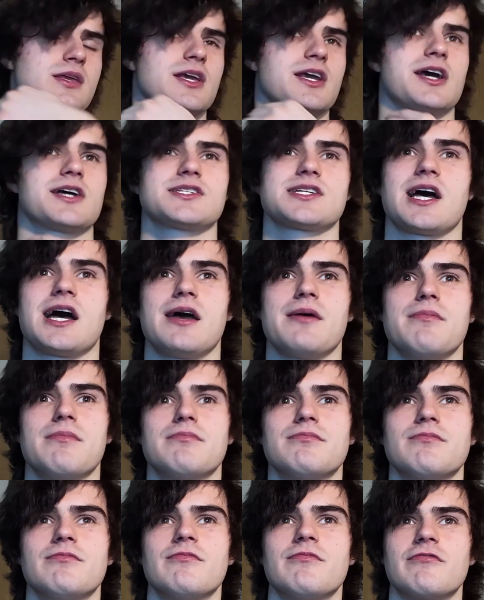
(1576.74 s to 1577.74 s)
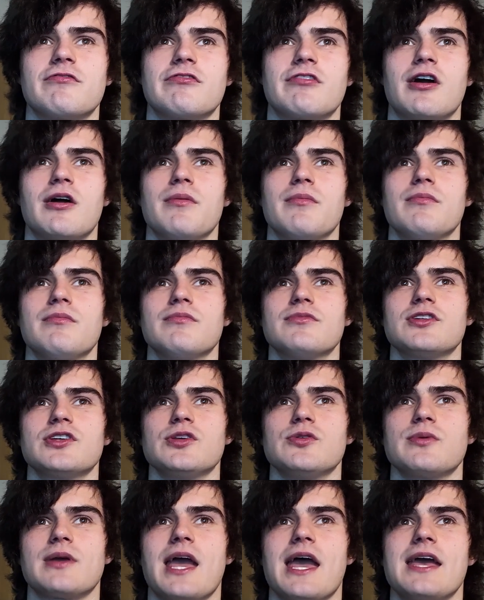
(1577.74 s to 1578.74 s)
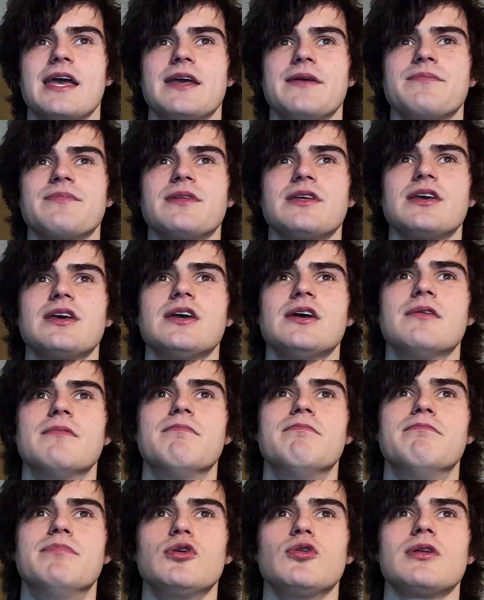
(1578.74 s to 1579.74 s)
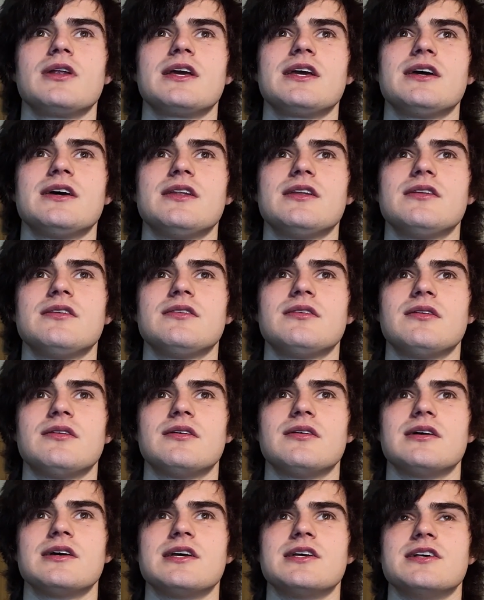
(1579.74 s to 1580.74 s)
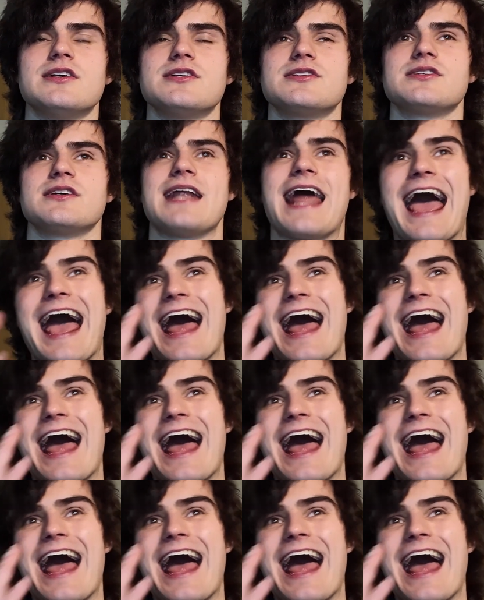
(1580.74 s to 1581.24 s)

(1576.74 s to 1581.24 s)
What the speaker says: because I'm from the UK. Boolean is an